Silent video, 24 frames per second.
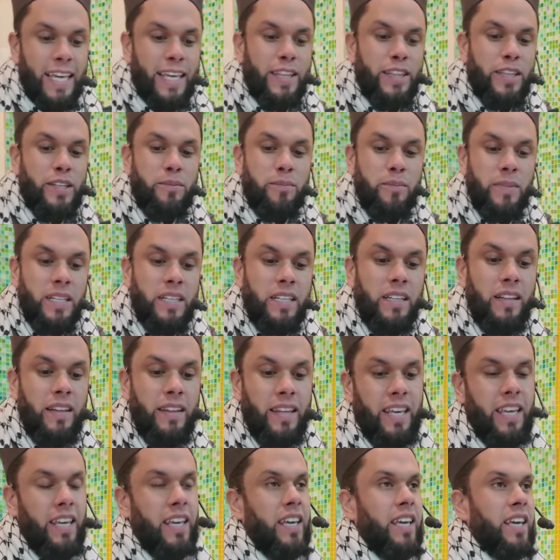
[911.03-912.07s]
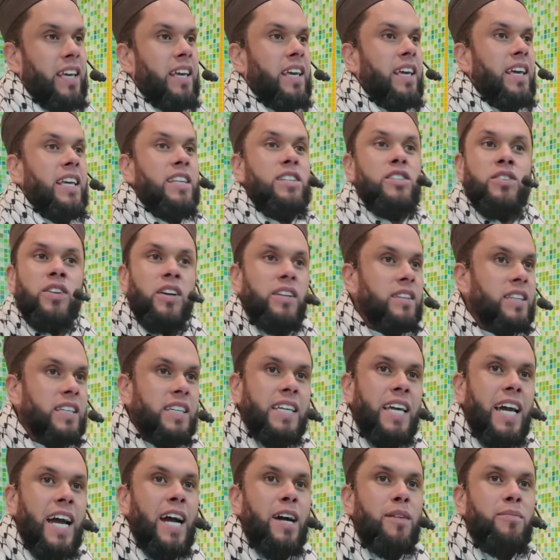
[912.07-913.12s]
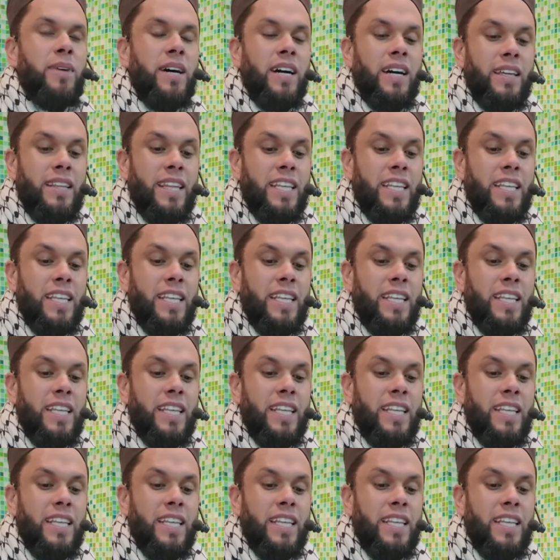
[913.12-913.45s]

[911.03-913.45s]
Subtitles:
In the middle there, it's not the Kaaba,